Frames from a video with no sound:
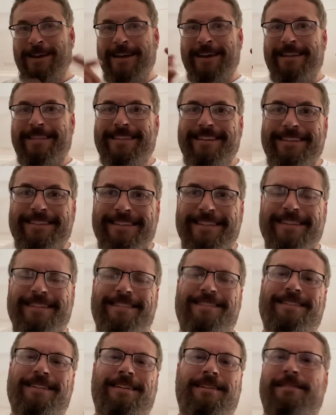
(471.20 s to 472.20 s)
This
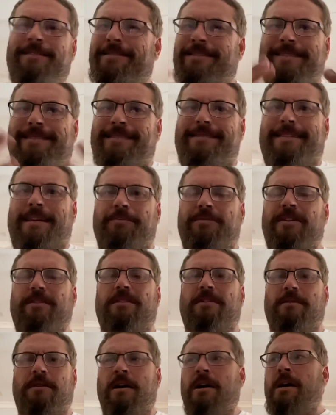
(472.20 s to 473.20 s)
is something
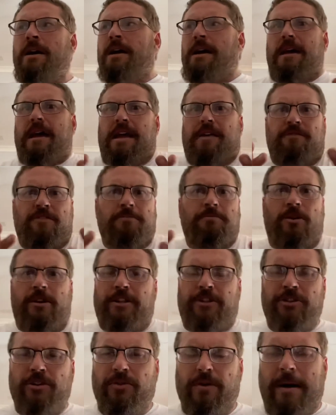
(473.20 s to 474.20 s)
that everybody
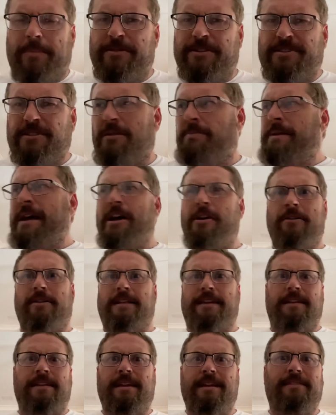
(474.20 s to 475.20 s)
knew up until
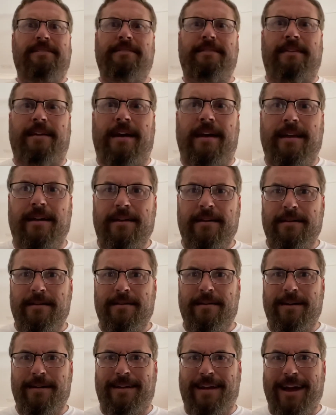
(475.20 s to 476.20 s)
apparently yesterday.
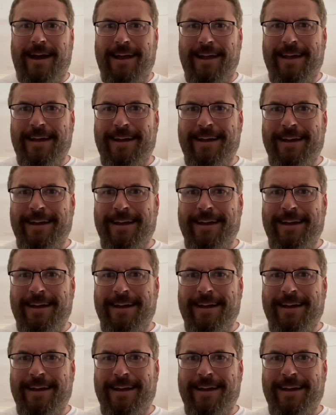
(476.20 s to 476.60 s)
Okay?